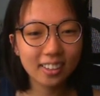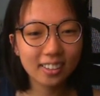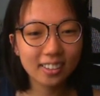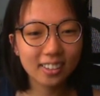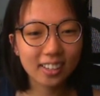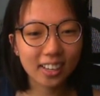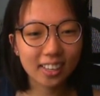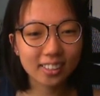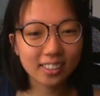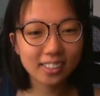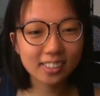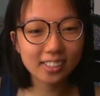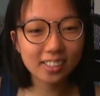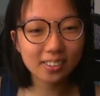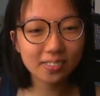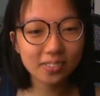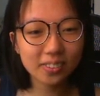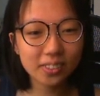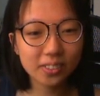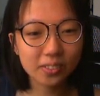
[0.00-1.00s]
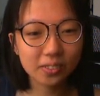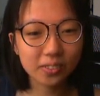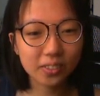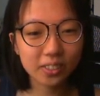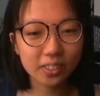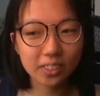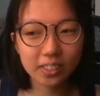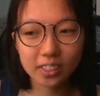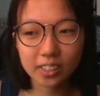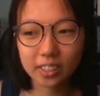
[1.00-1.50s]
Yeah, this stuff is
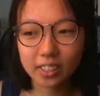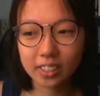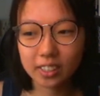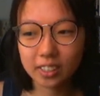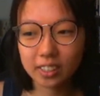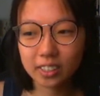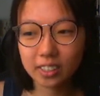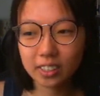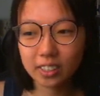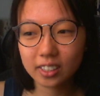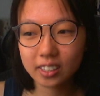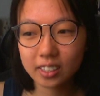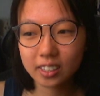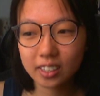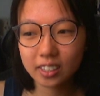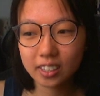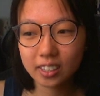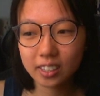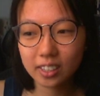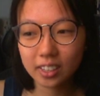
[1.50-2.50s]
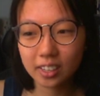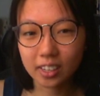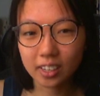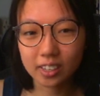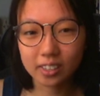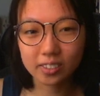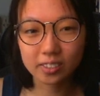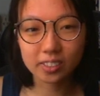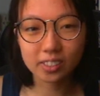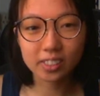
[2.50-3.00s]
really
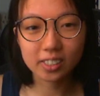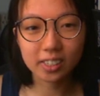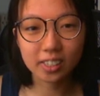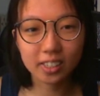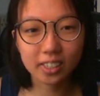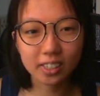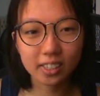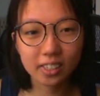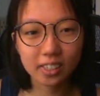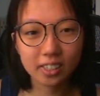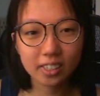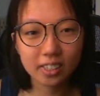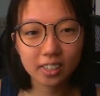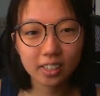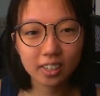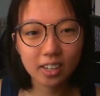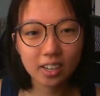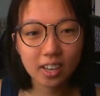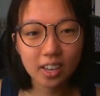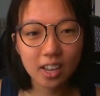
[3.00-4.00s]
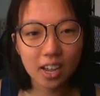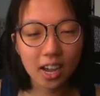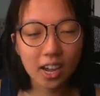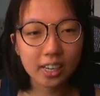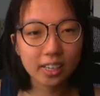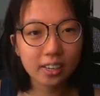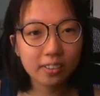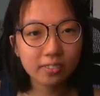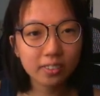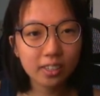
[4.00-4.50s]
interesting. I
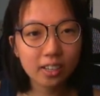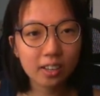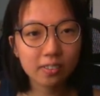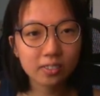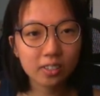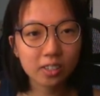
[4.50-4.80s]
definitely have a